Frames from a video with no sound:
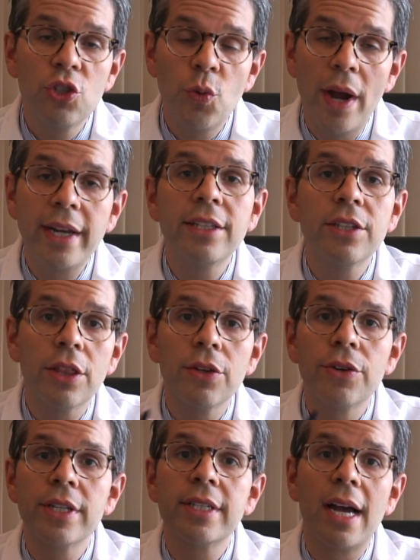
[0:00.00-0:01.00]
20 to
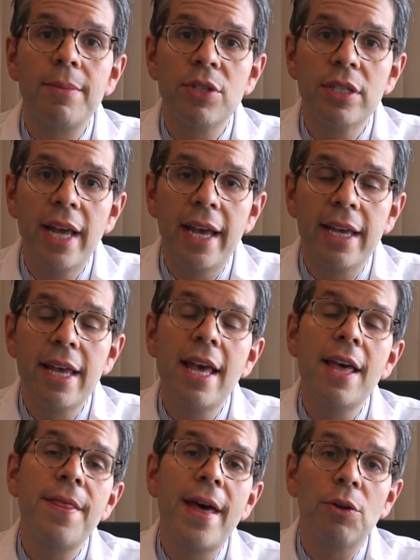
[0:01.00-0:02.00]
30 times a day.
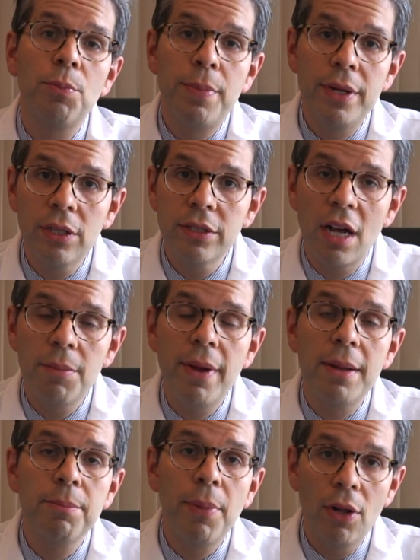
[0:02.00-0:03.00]
that'll build up
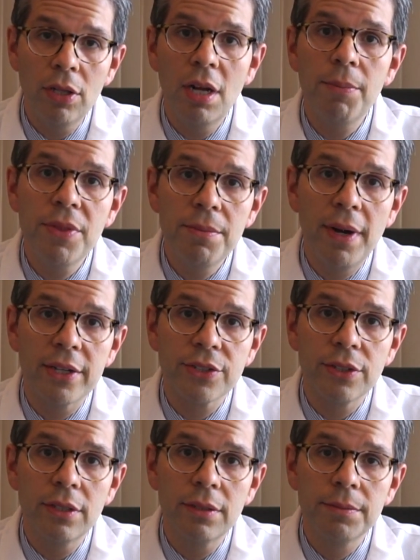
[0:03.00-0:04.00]
and bulk up the
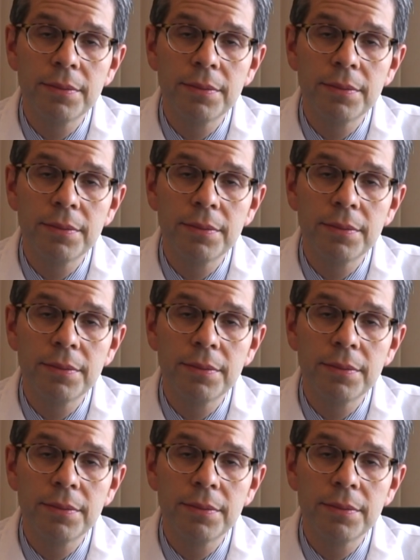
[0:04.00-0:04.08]
muscle,